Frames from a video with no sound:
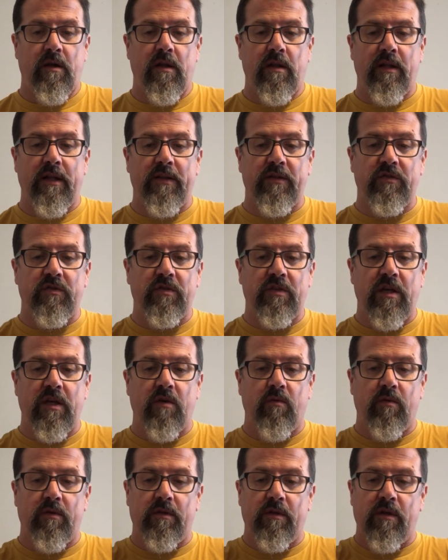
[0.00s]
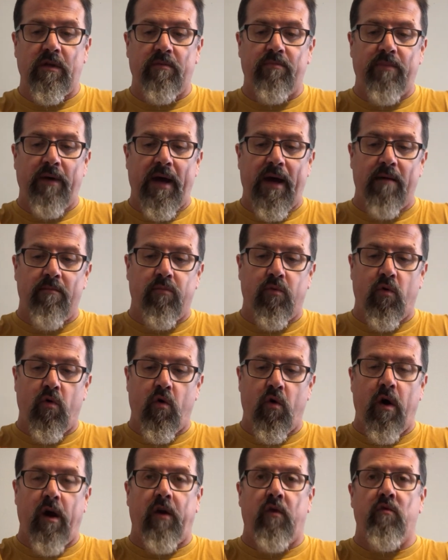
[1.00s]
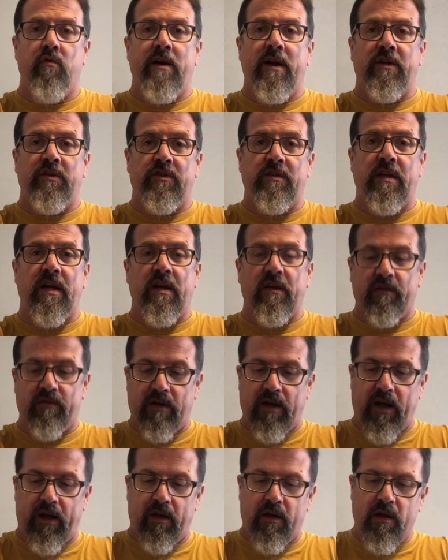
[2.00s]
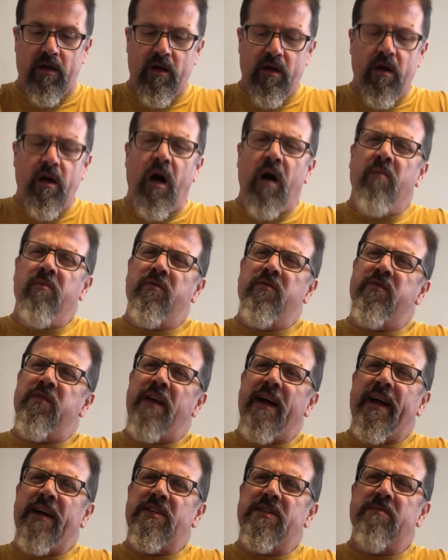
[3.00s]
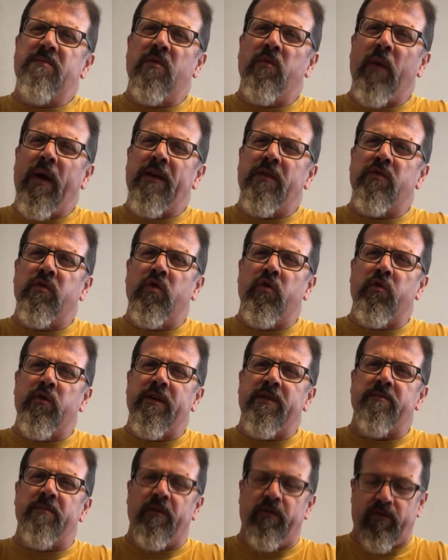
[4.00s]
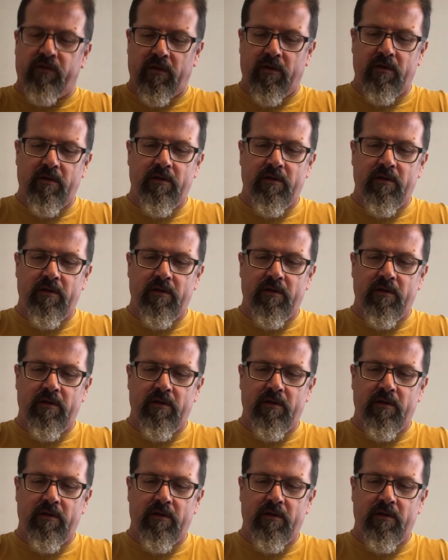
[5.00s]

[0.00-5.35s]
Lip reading: Let's see what this bad boy Grrinch tastes like. I almost feel like I should be waiting till Christmas